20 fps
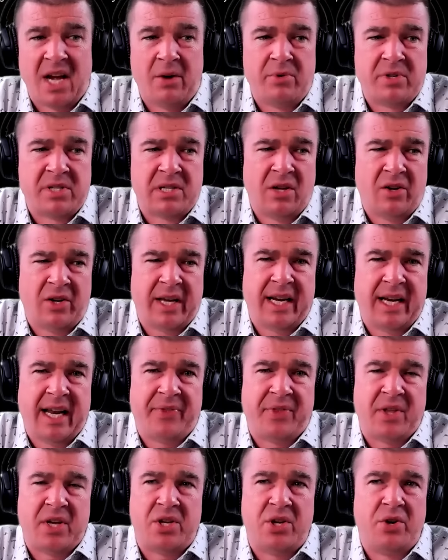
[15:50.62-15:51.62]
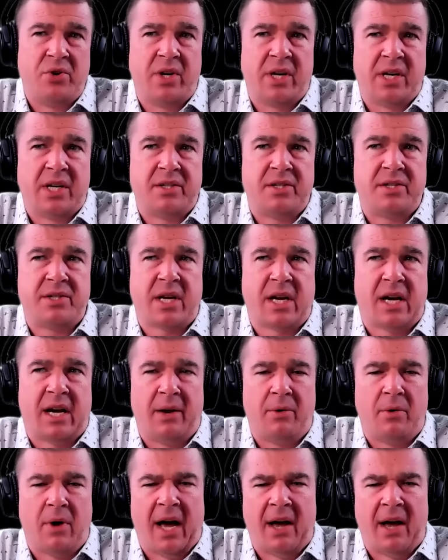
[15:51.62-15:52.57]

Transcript: I was looking at the unit, I,